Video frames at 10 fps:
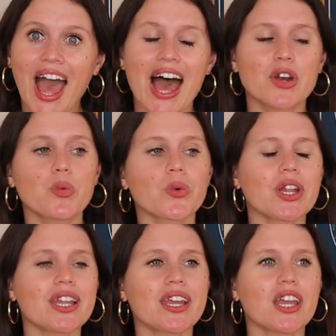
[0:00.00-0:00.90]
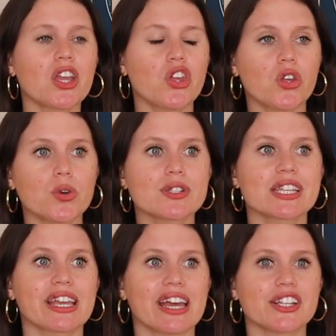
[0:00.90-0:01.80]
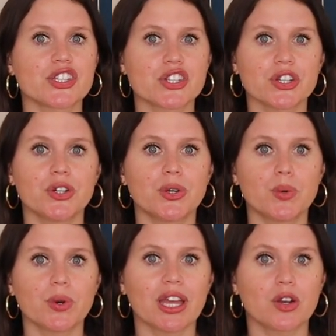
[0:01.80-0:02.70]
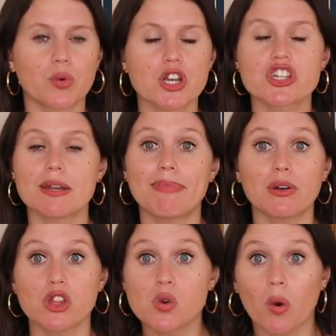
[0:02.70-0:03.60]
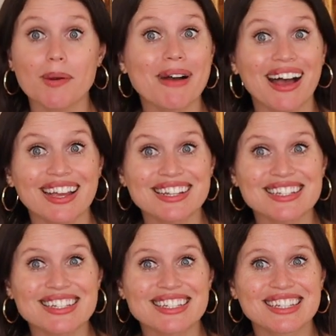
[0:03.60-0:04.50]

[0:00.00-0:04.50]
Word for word: and really using it to enrich in both your mind,